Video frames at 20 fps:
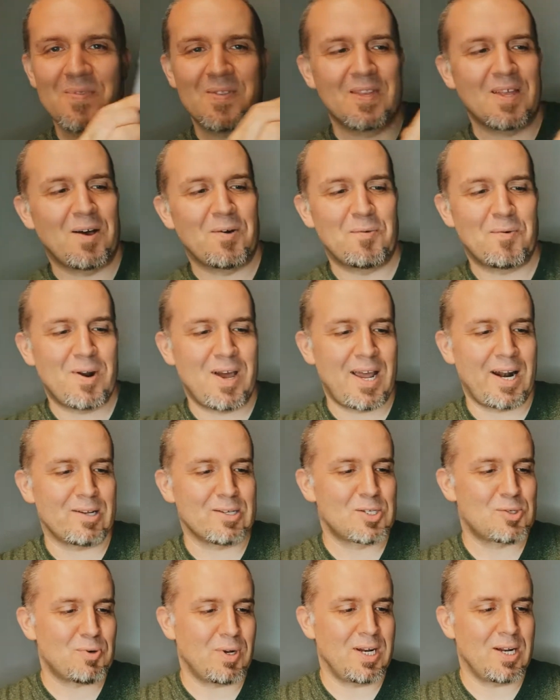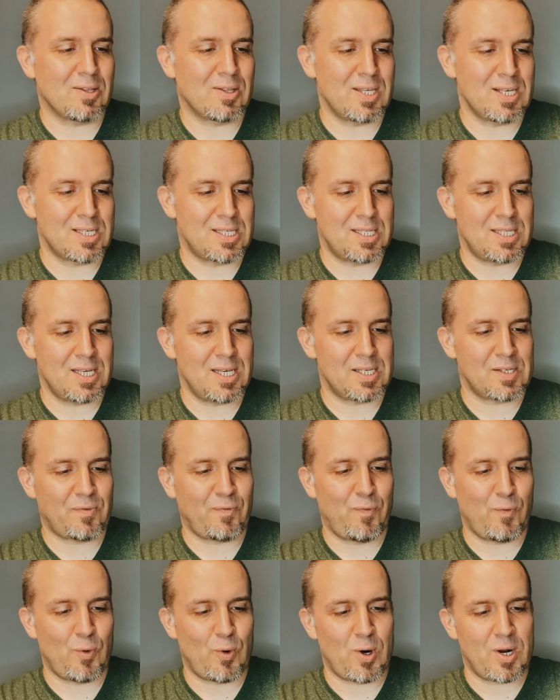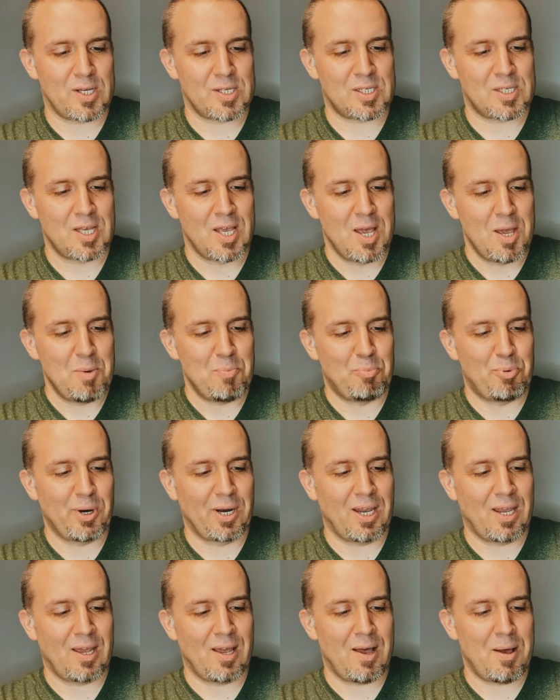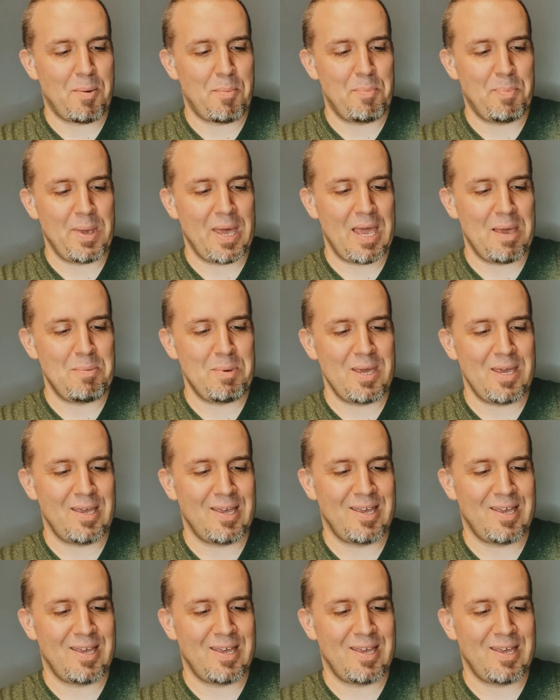All right, I'll straighten out this disc for us. Bringing up baby.